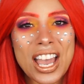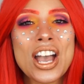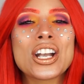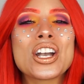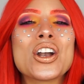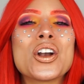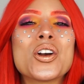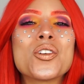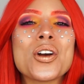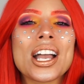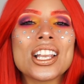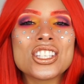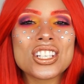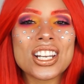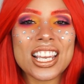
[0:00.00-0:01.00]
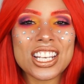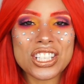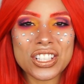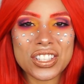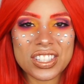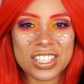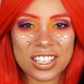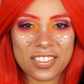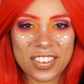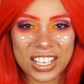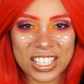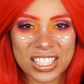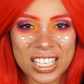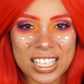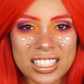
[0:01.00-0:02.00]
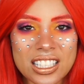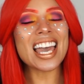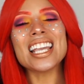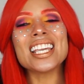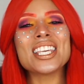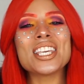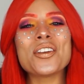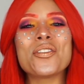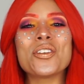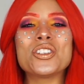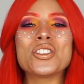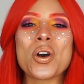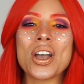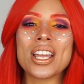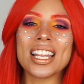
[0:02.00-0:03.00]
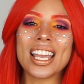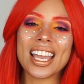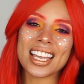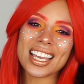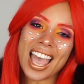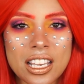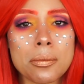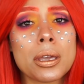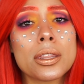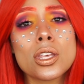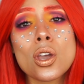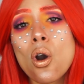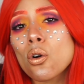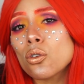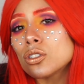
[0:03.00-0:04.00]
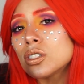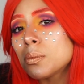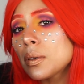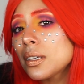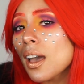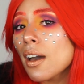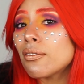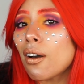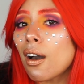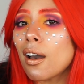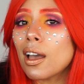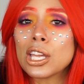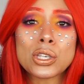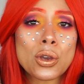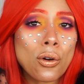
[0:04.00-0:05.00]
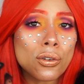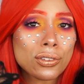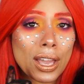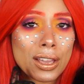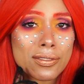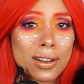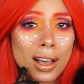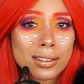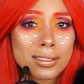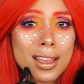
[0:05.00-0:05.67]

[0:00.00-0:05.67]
Congratulations to the victors. Thank you for joining, and may the odds be ever in your favor.